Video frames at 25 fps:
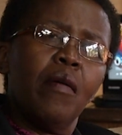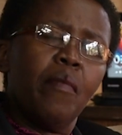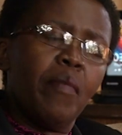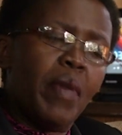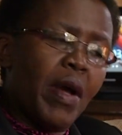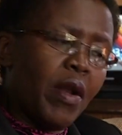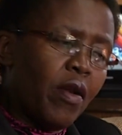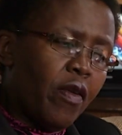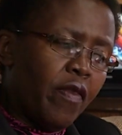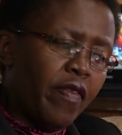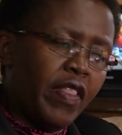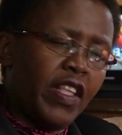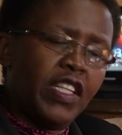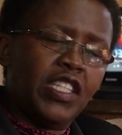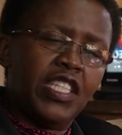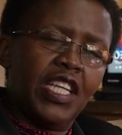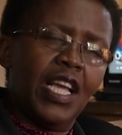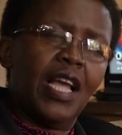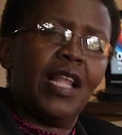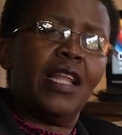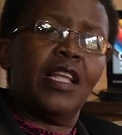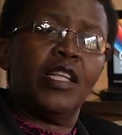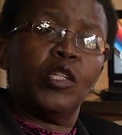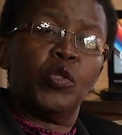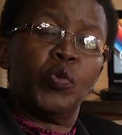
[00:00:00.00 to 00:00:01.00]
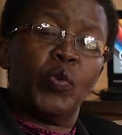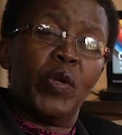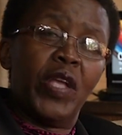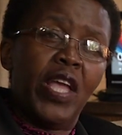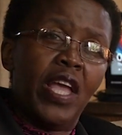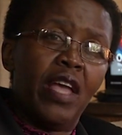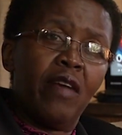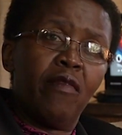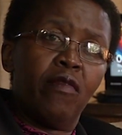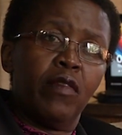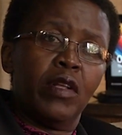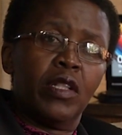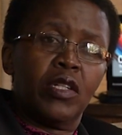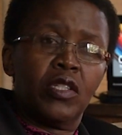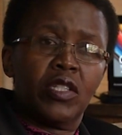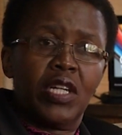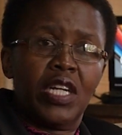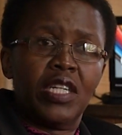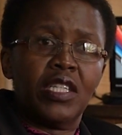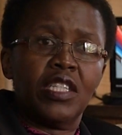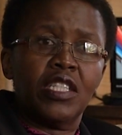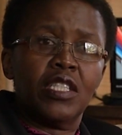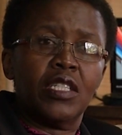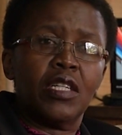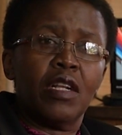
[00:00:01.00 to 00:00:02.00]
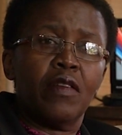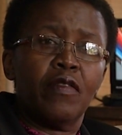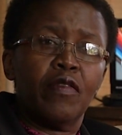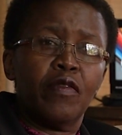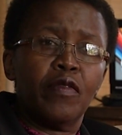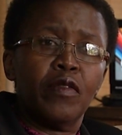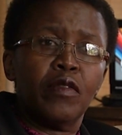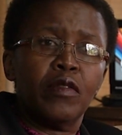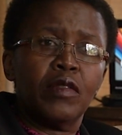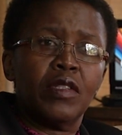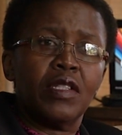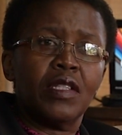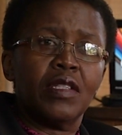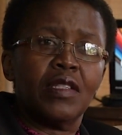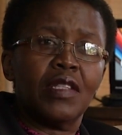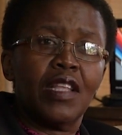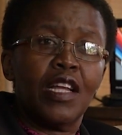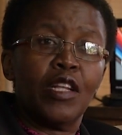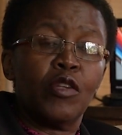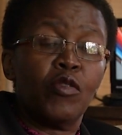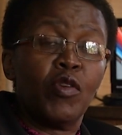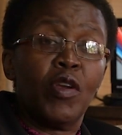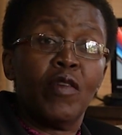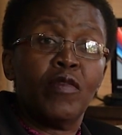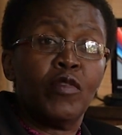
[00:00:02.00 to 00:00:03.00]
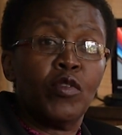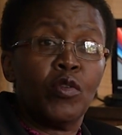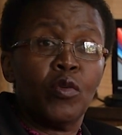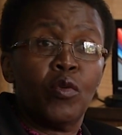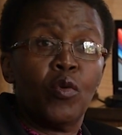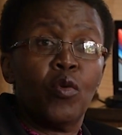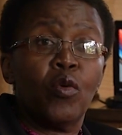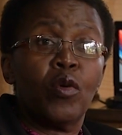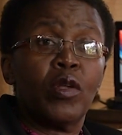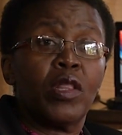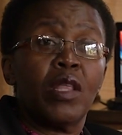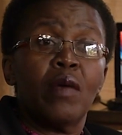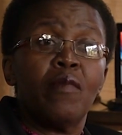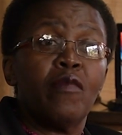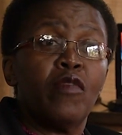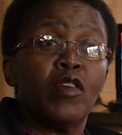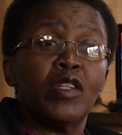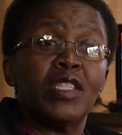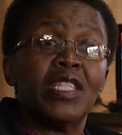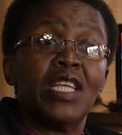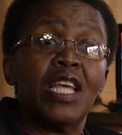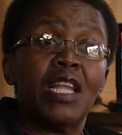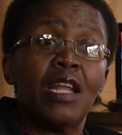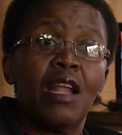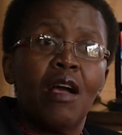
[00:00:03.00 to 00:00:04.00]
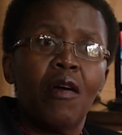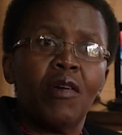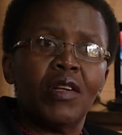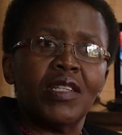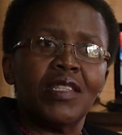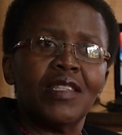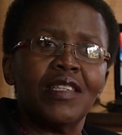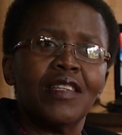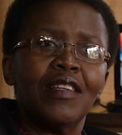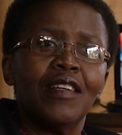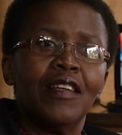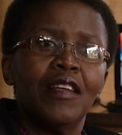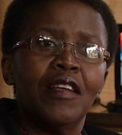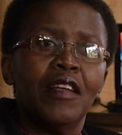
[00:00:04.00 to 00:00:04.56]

Part of the challenge we have with traditional foods is that you have to cook them for 10 hours.